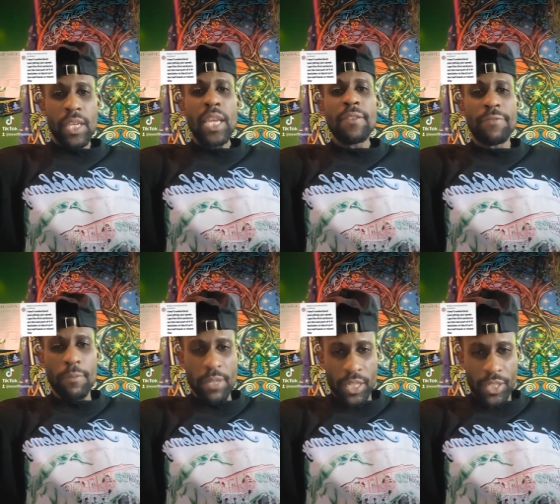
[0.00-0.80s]

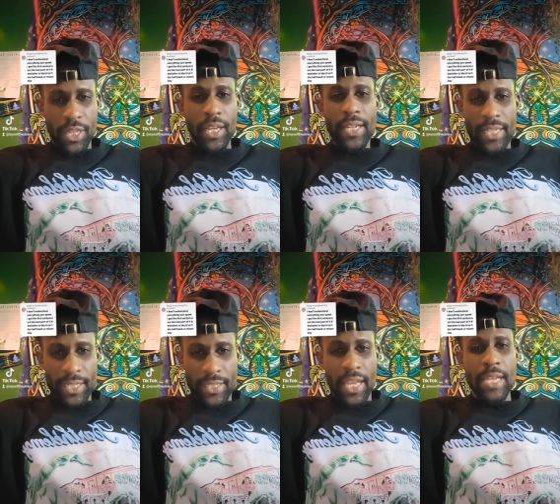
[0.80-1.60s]
information at
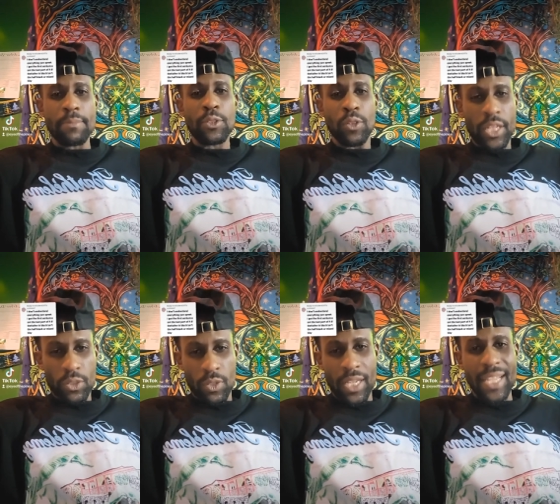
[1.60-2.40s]
this time so that
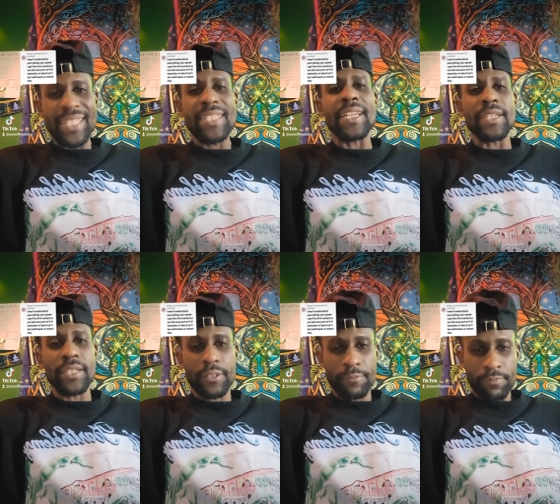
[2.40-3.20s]
you can
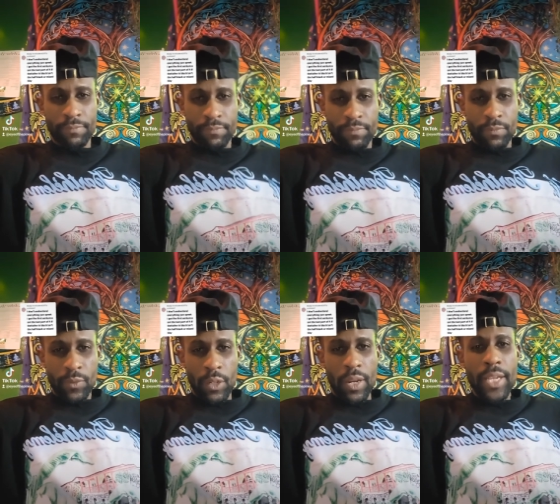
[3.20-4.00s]
ascend.
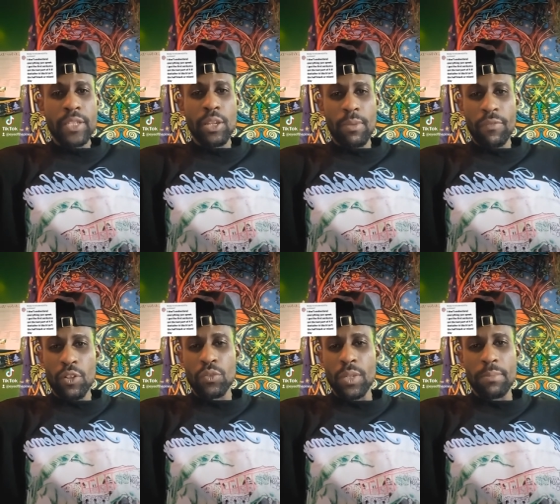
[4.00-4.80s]
All right, some of
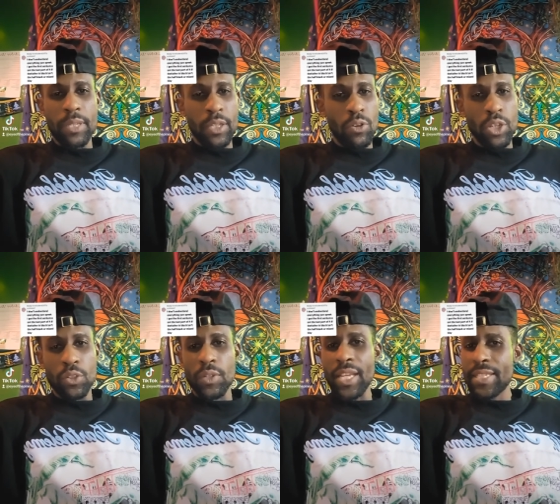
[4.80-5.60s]
us will be going
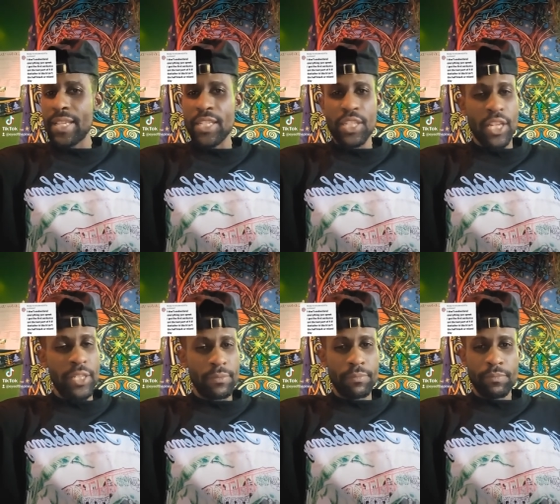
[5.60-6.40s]
through the
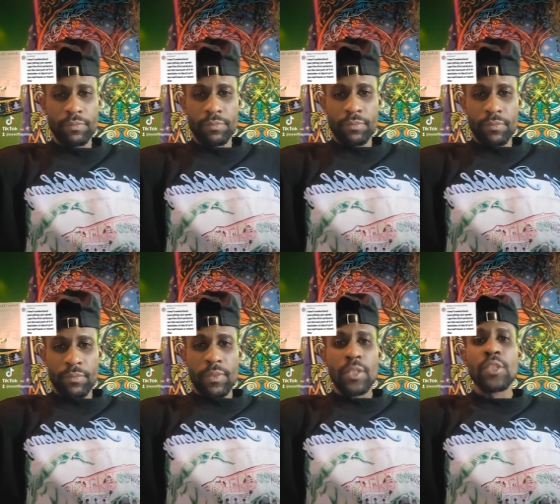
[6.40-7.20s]
ascension,
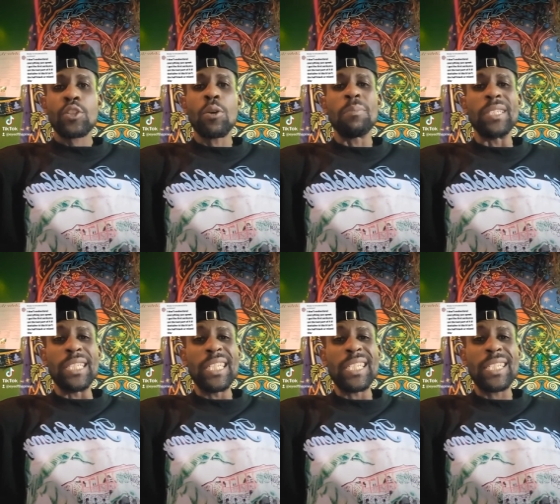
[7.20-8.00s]
some
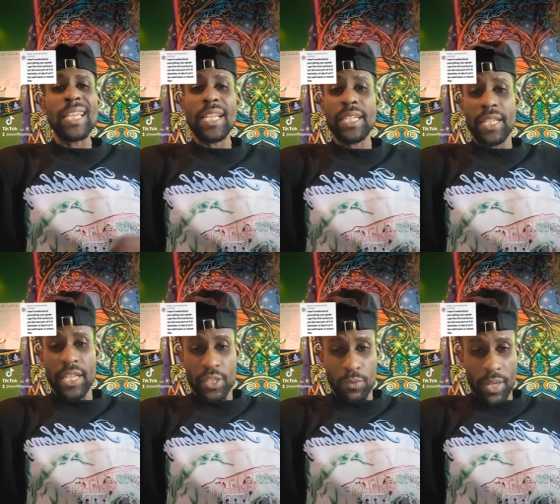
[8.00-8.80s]
descending
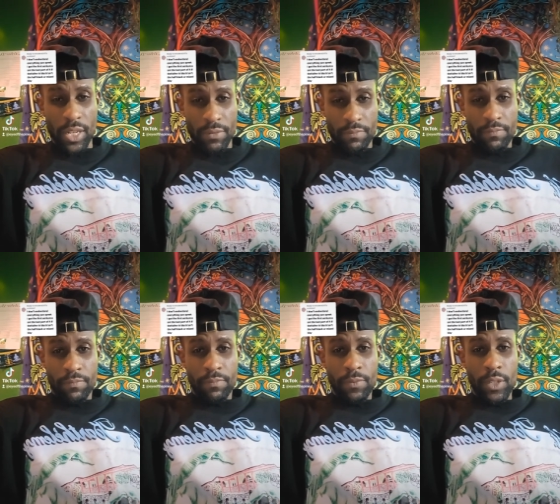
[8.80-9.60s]
as well.
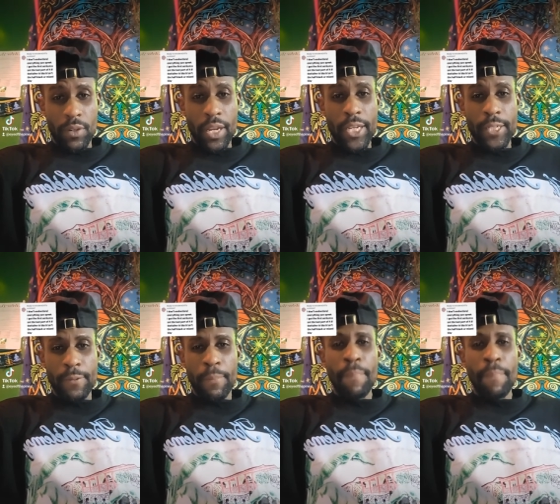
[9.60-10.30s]
All right,